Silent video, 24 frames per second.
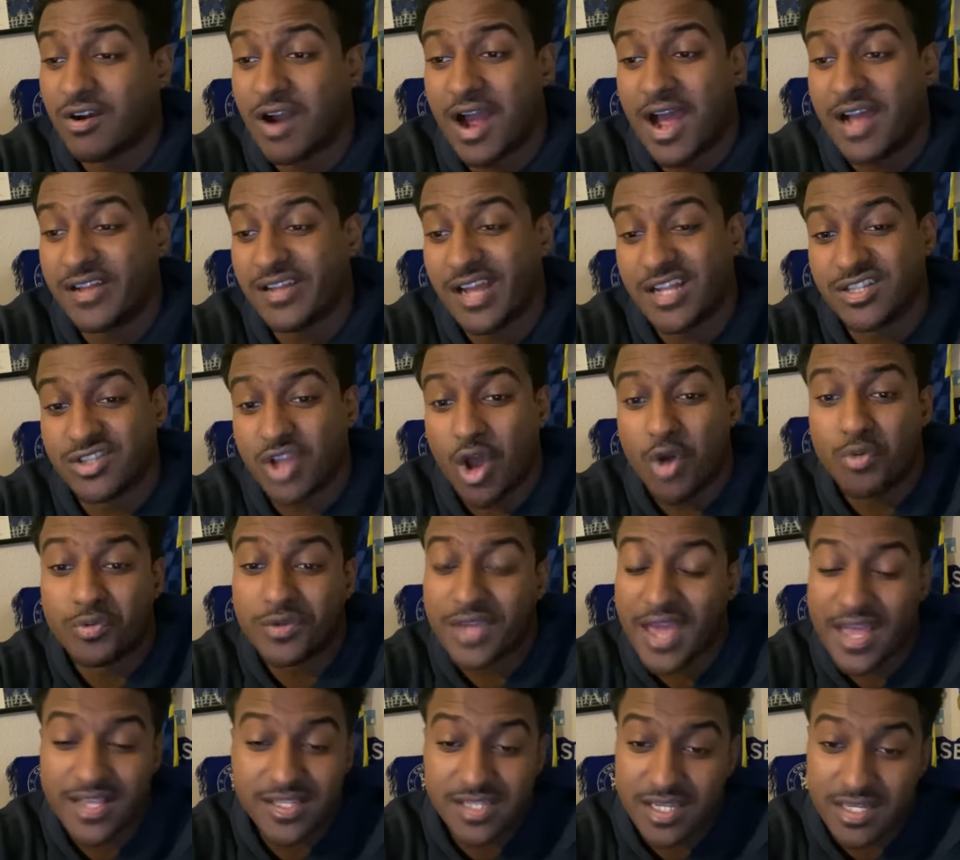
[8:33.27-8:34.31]
I don't
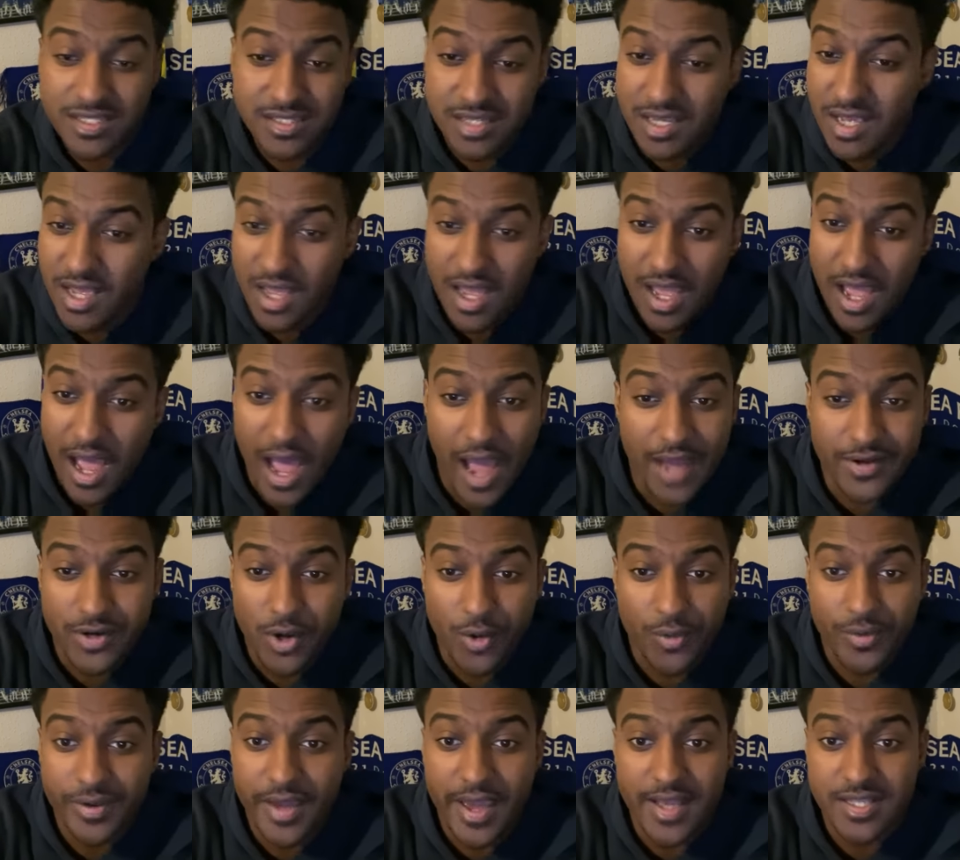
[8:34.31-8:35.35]
get it. I
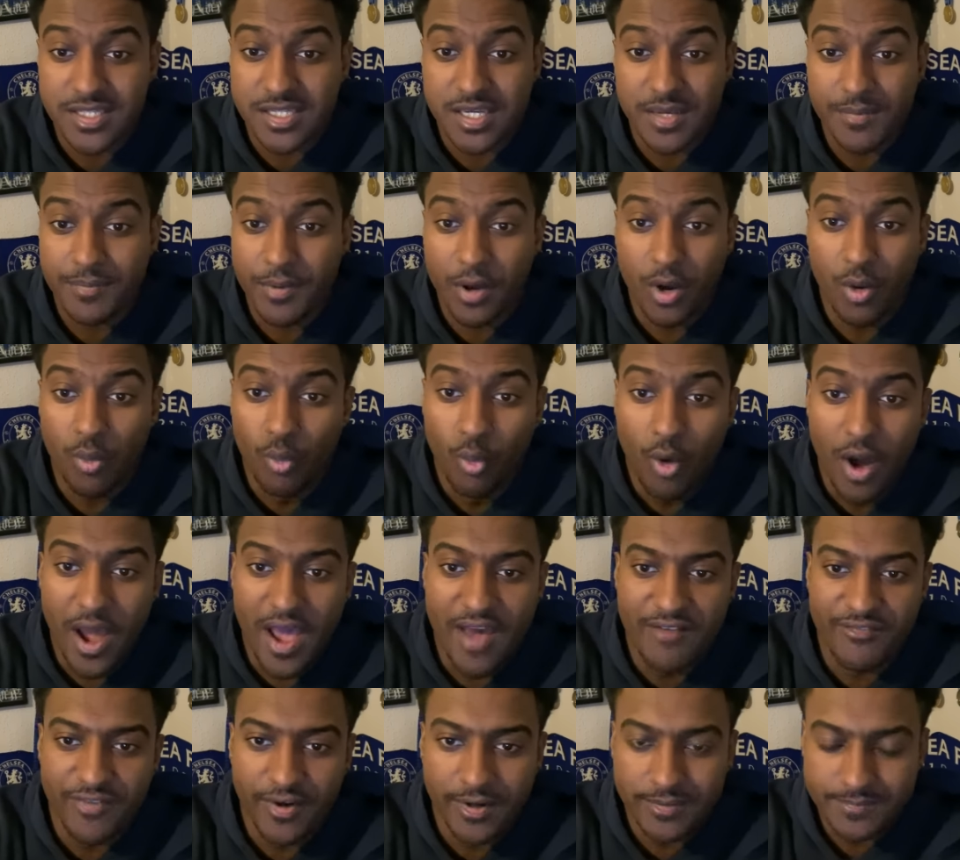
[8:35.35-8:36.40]
don't get it, but
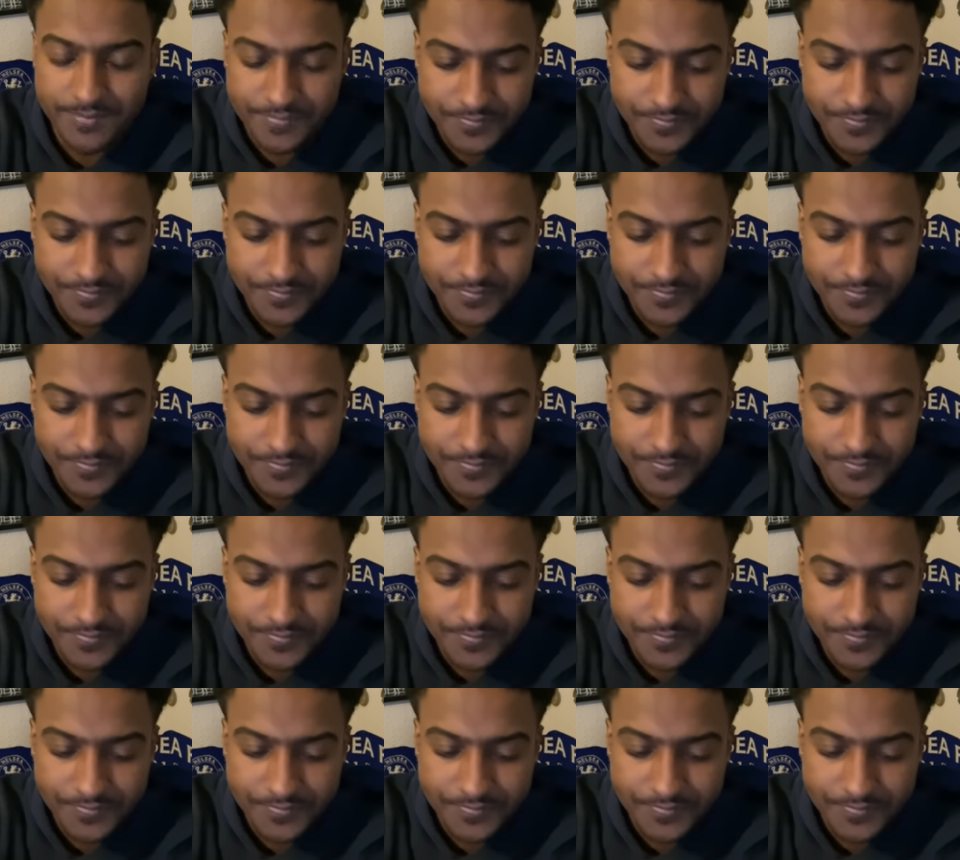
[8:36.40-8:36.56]
whatever.